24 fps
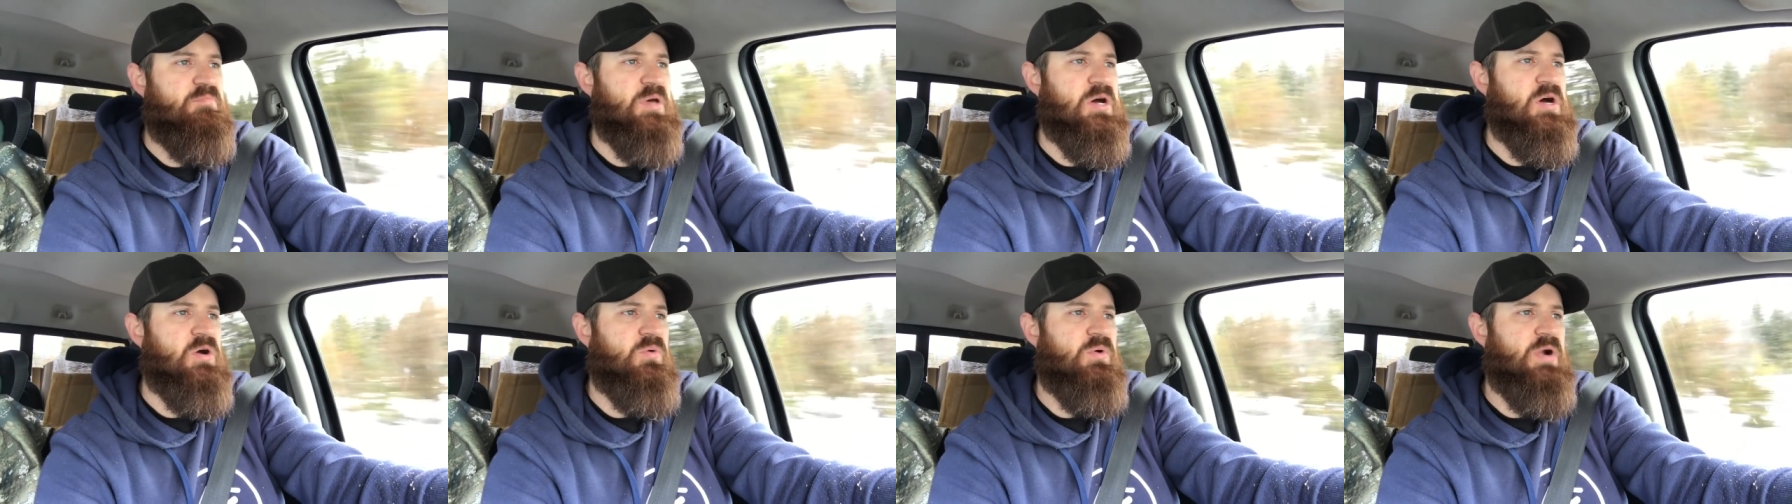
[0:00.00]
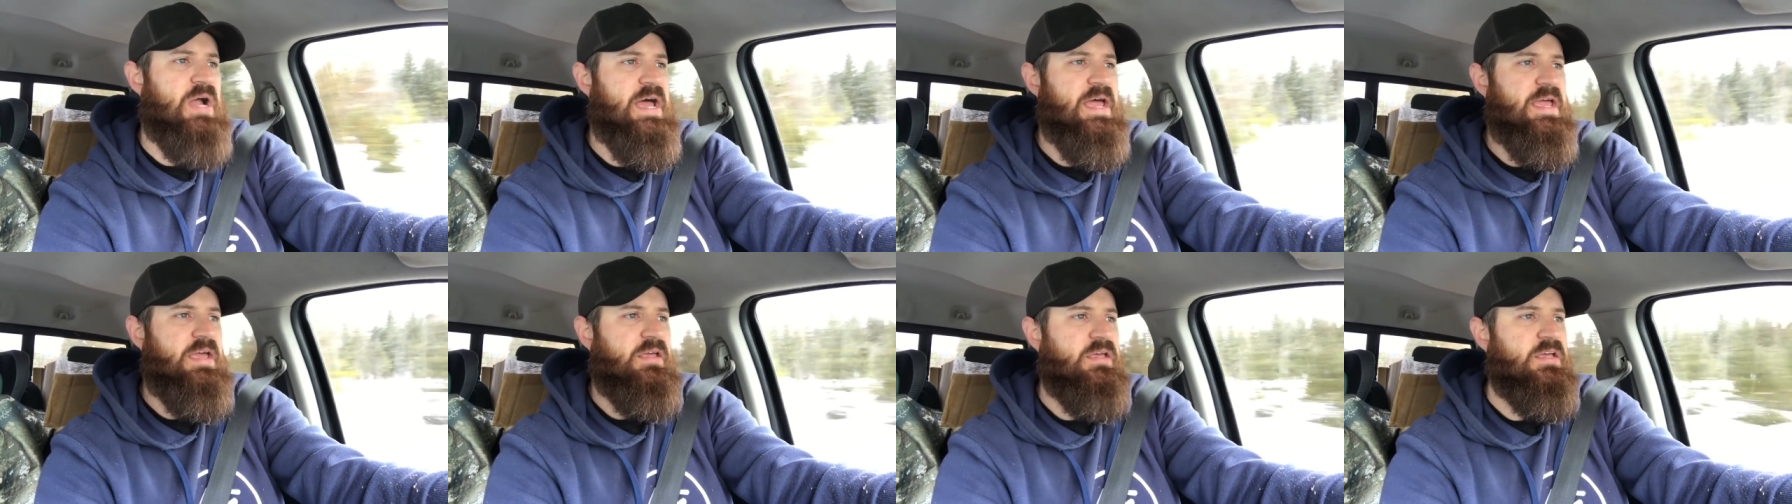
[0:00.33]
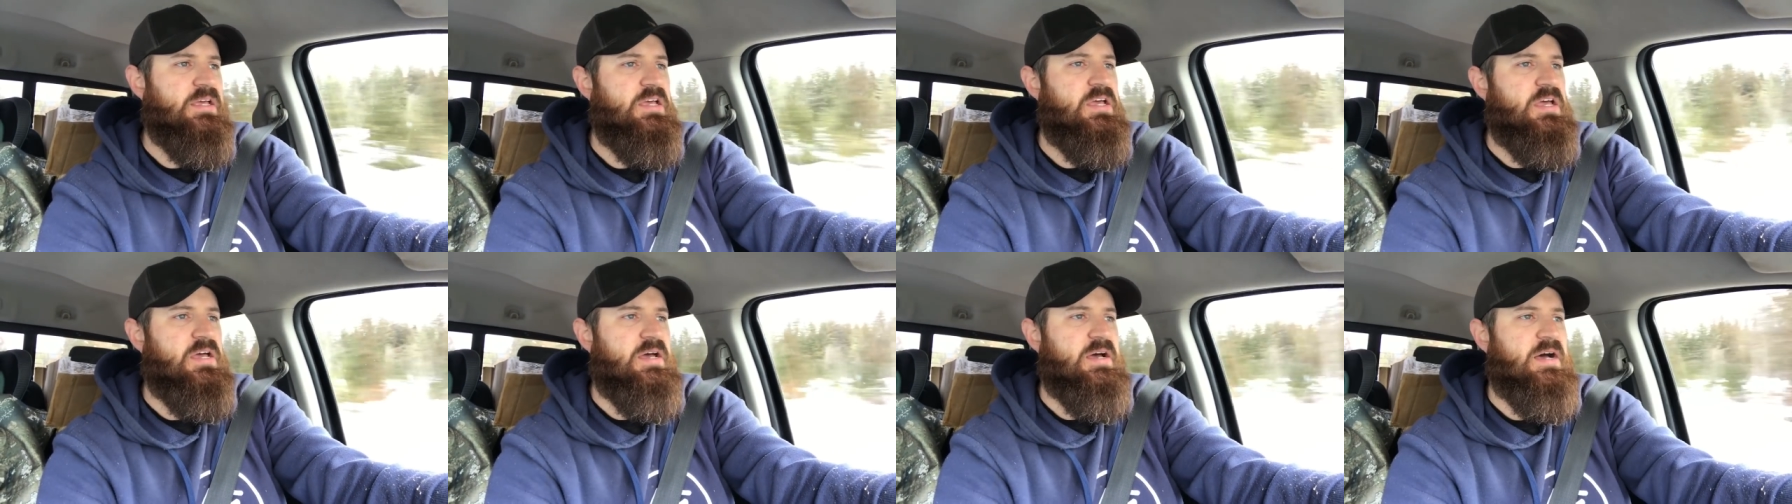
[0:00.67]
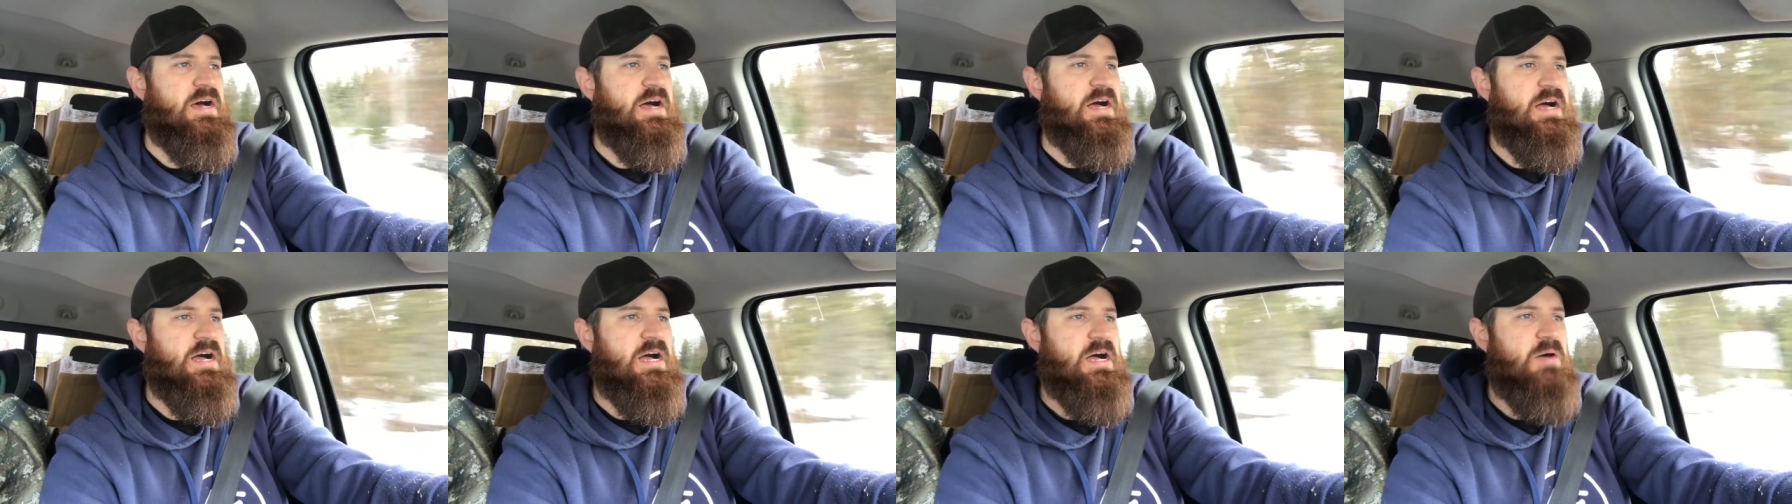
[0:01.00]
built right.
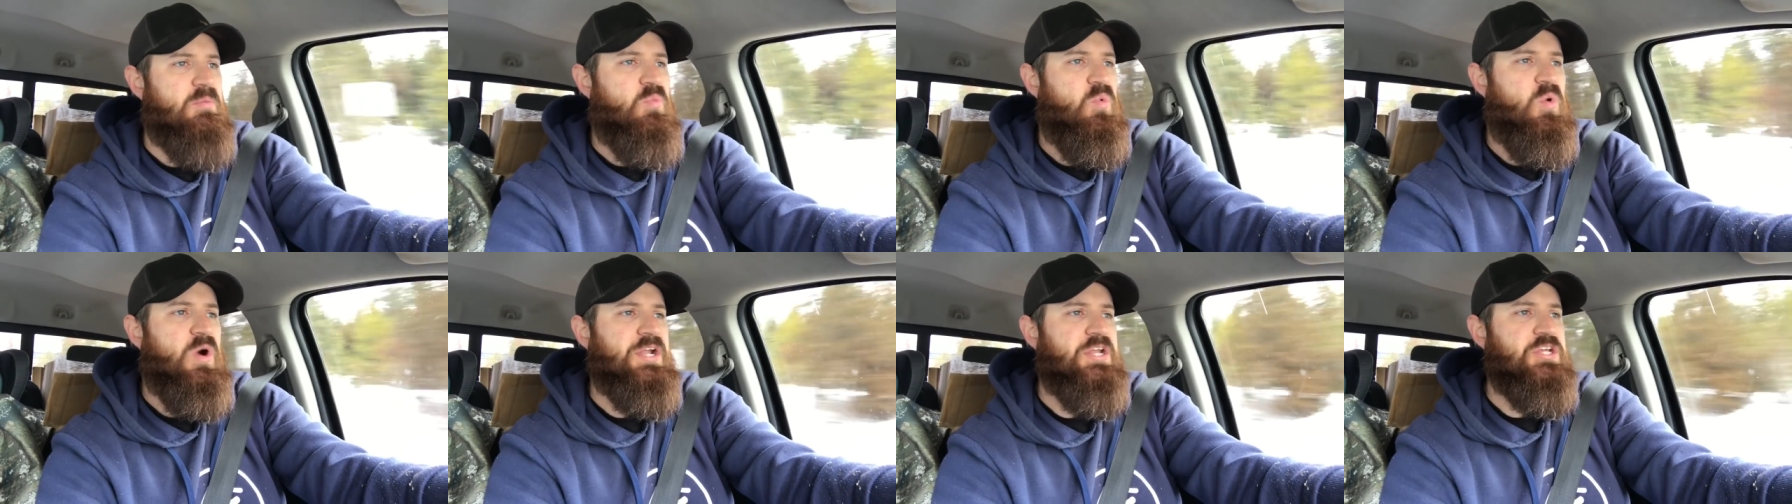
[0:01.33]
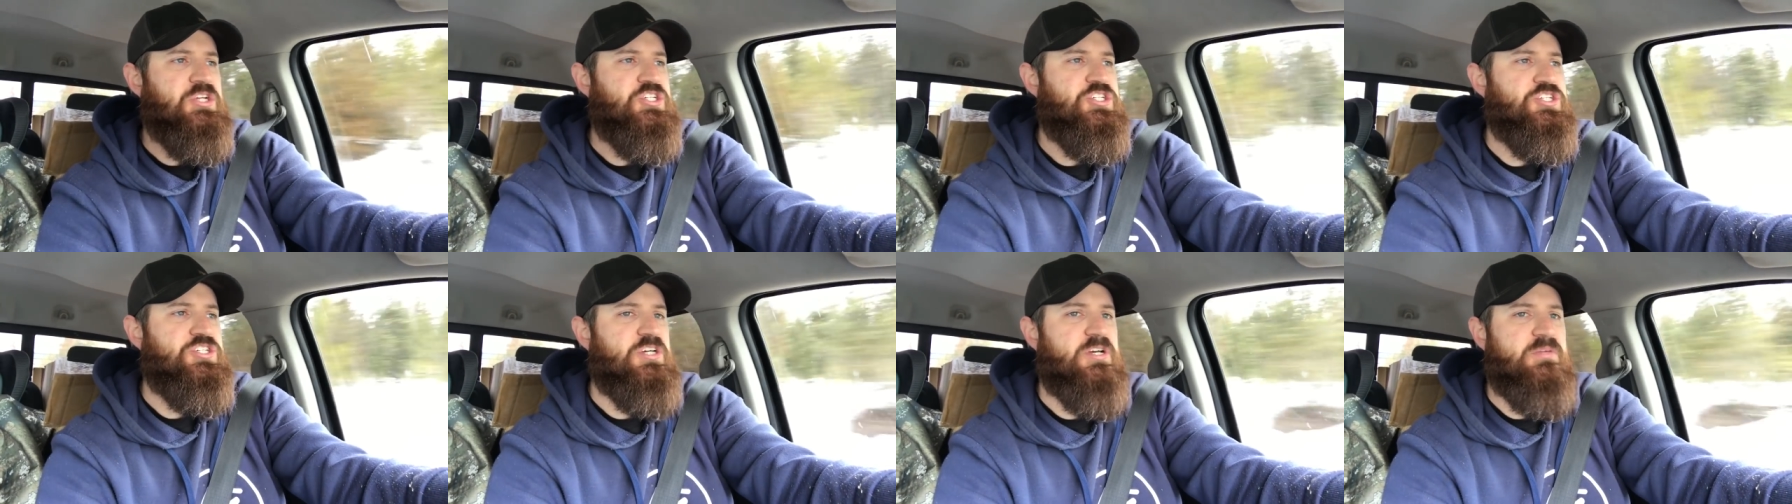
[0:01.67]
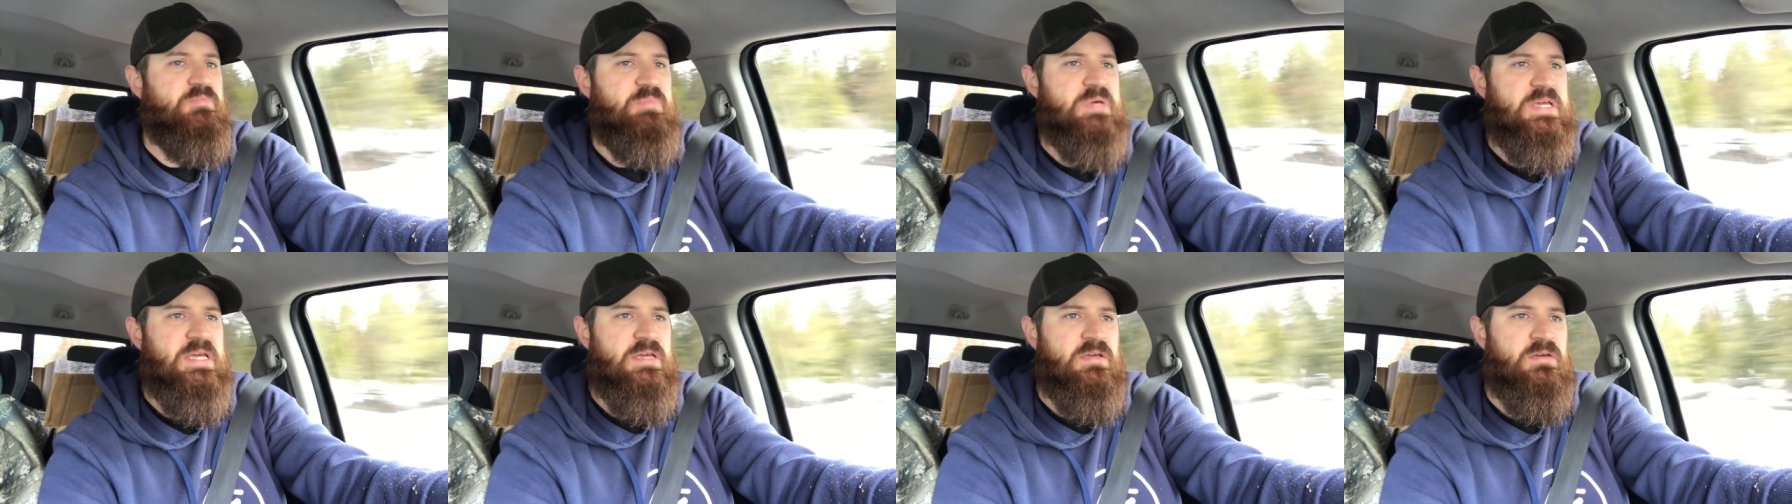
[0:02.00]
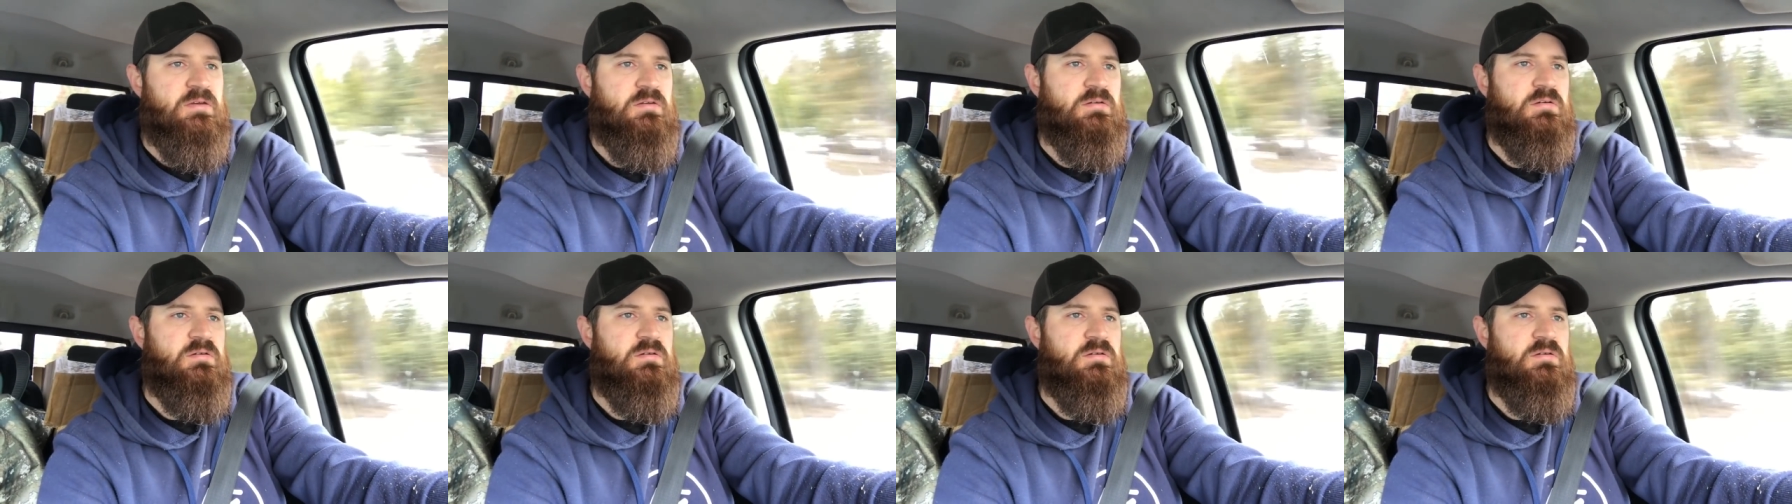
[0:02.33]
What it should be